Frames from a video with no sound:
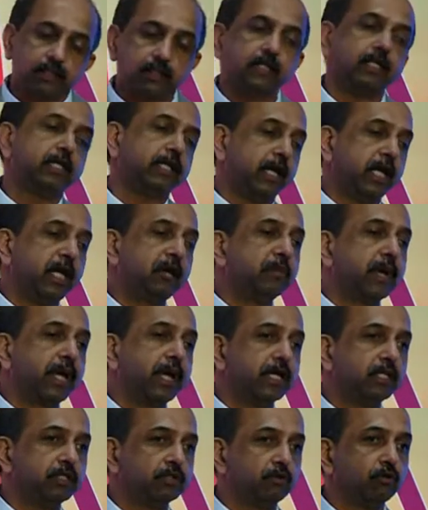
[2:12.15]
is a
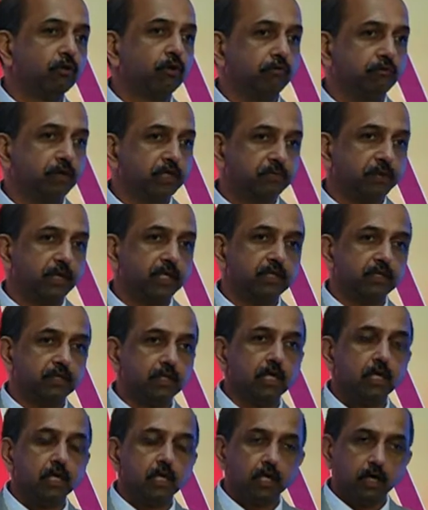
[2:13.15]
demerit score, which
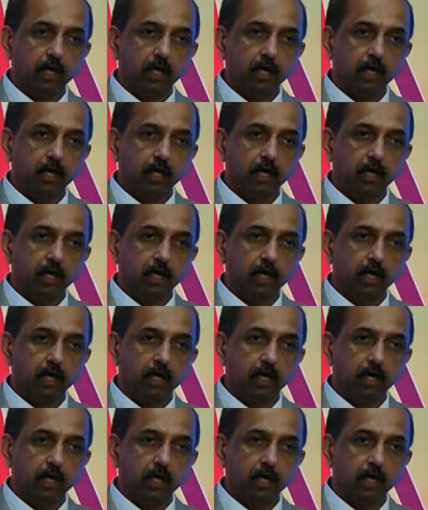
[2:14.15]
means